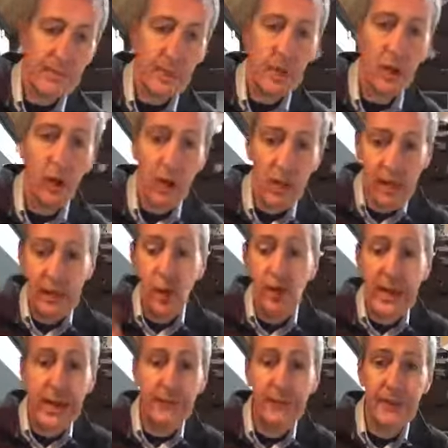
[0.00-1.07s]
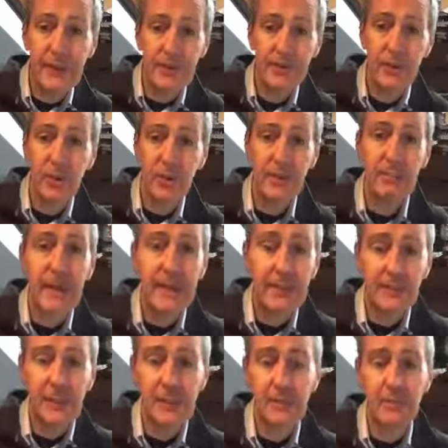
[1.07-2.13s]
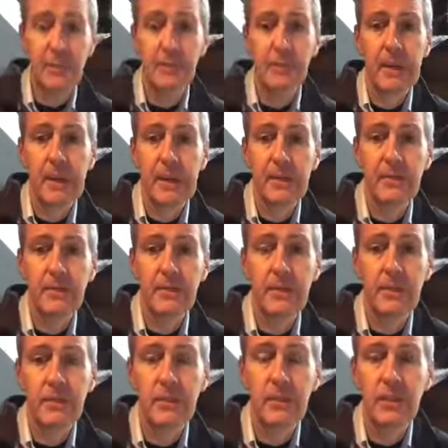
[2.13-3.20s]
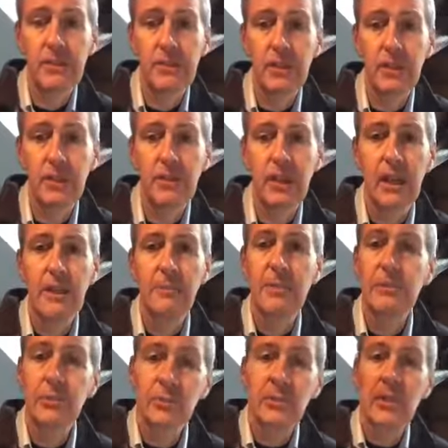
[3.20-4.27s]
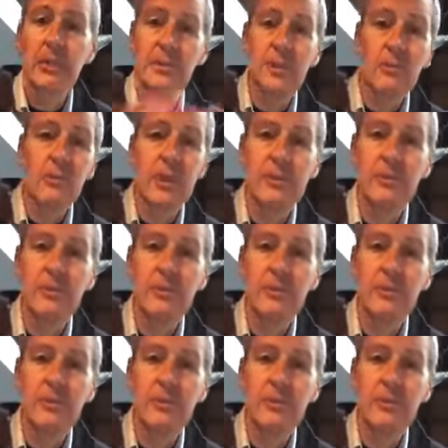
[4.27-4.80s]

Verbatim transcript: on our Facebook, main Facebook page, the New Life Church. But it's also going to be streamed